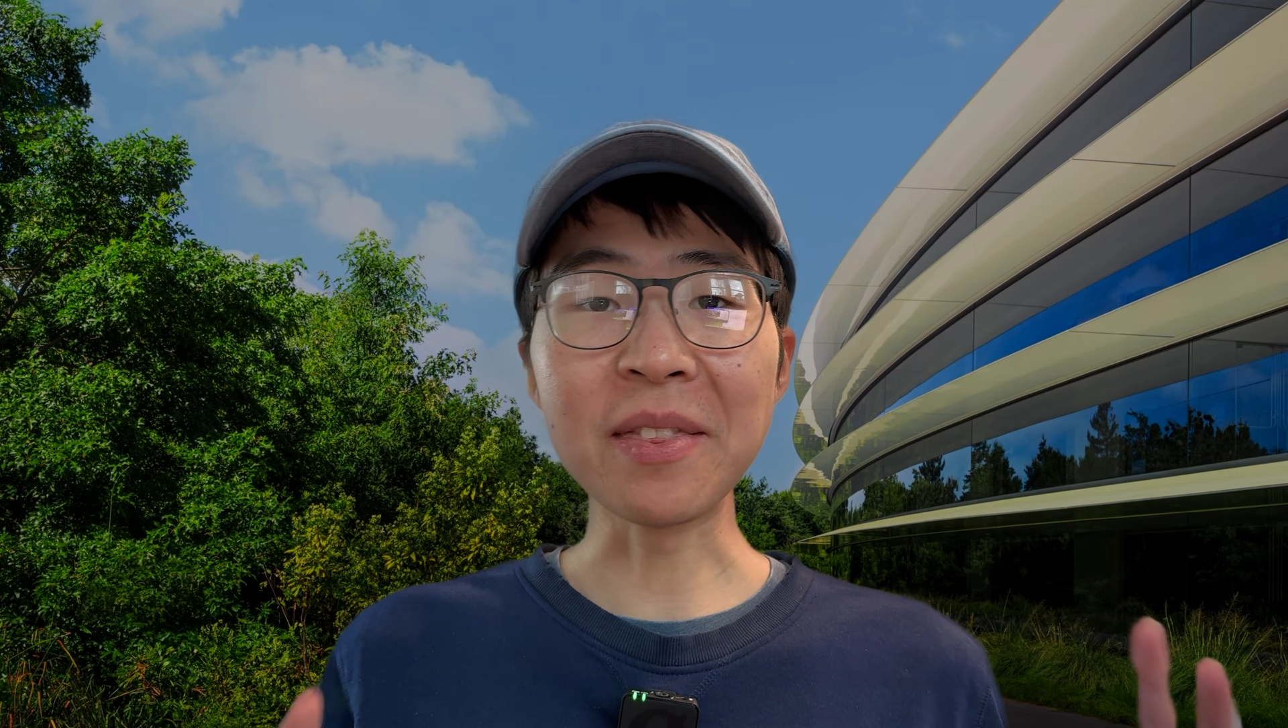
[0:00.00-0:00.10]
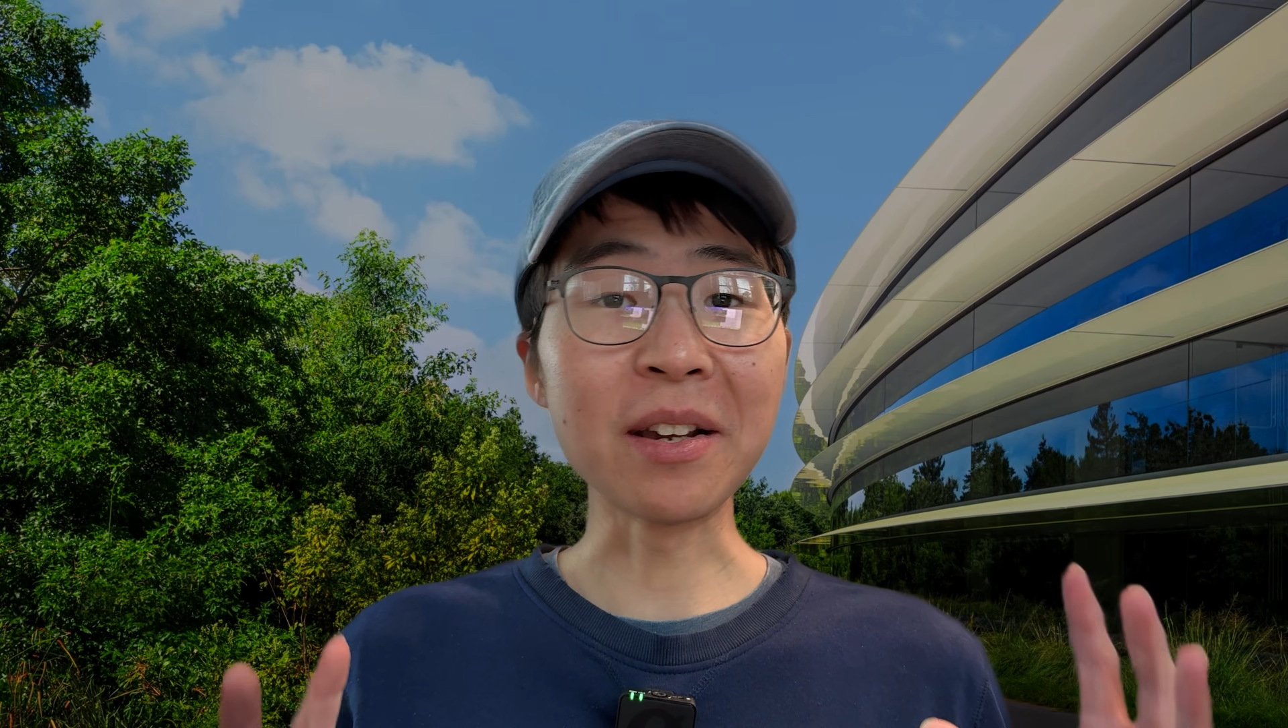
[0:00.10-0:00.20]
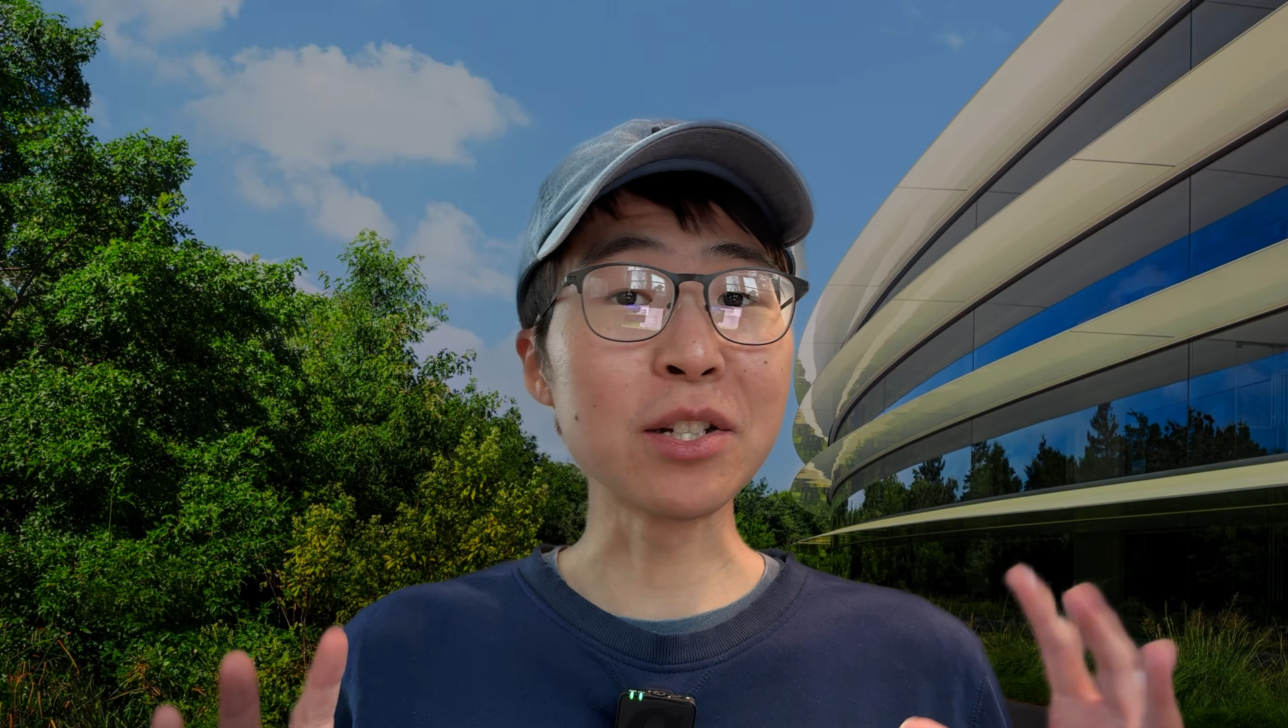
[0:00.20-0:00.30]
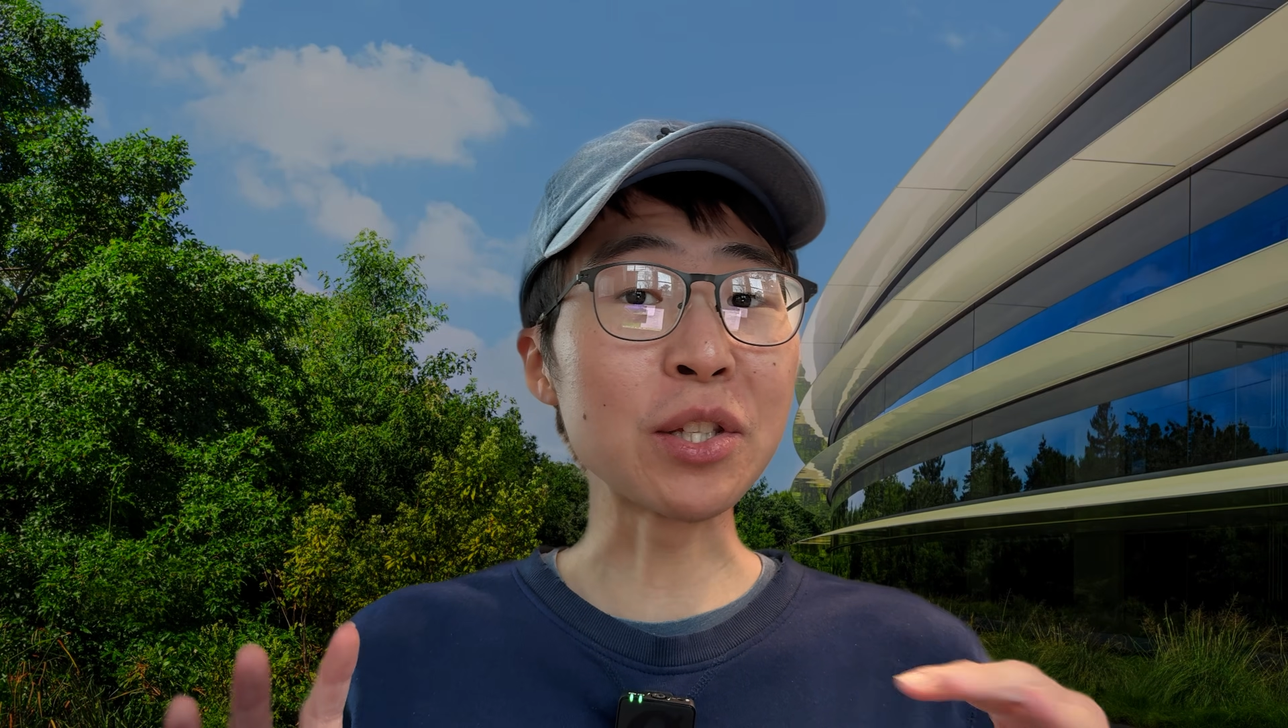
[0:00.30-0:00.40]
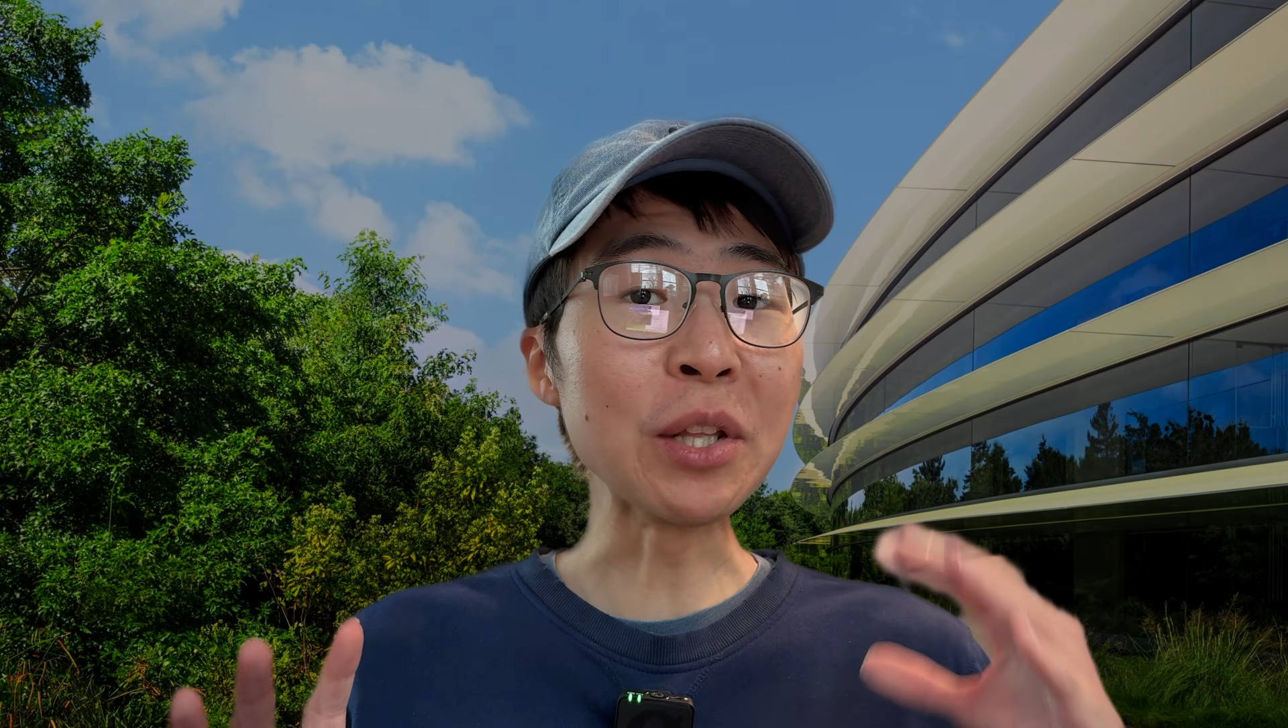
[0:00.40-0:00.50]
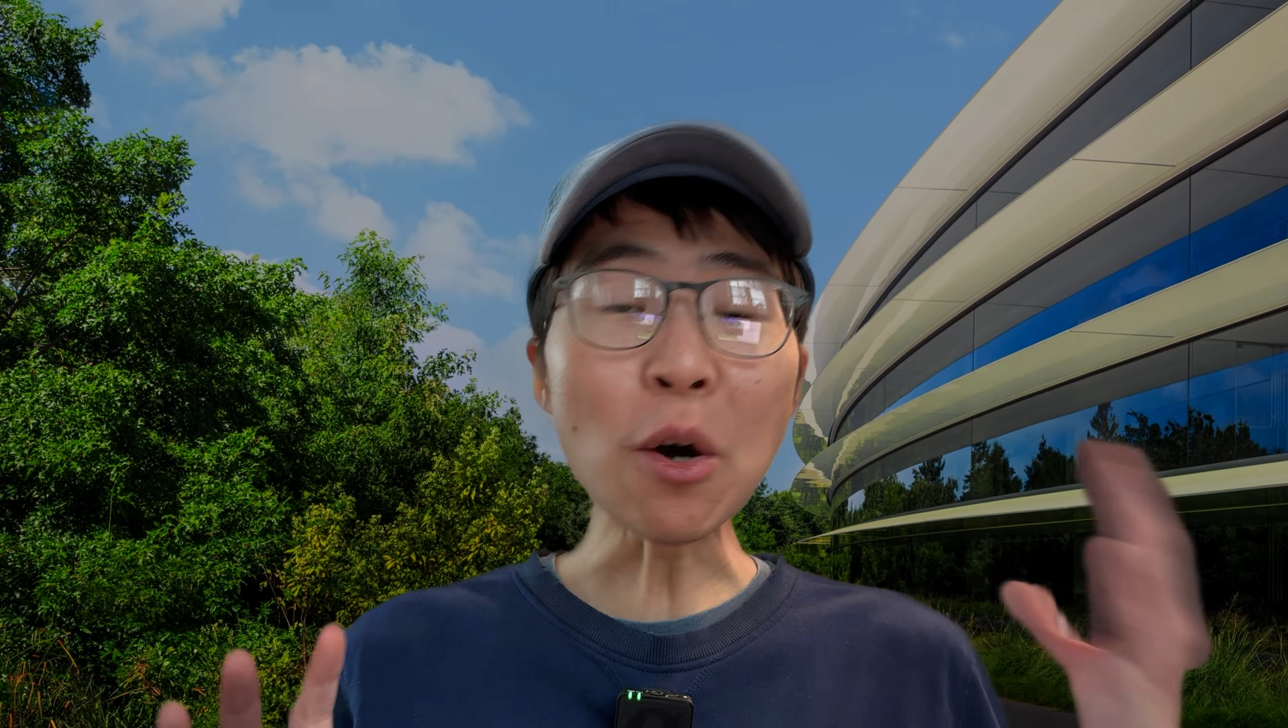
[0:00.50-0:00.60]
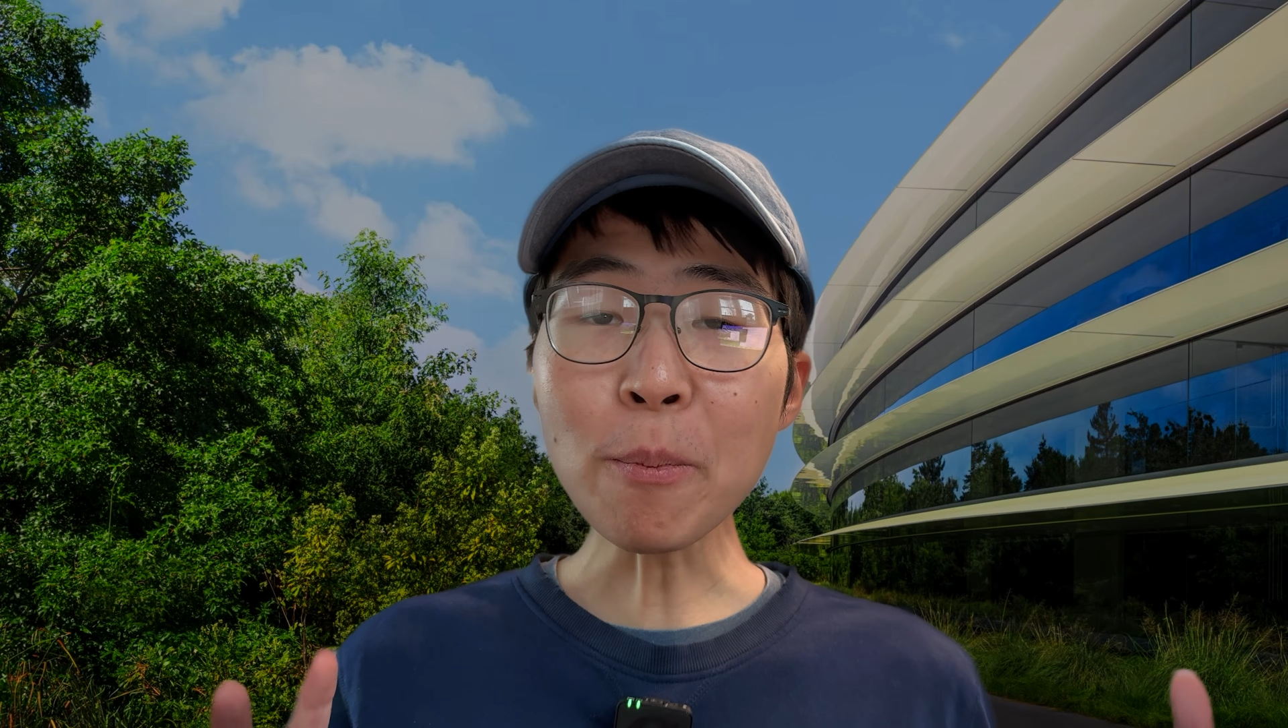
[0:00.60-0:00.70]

there's no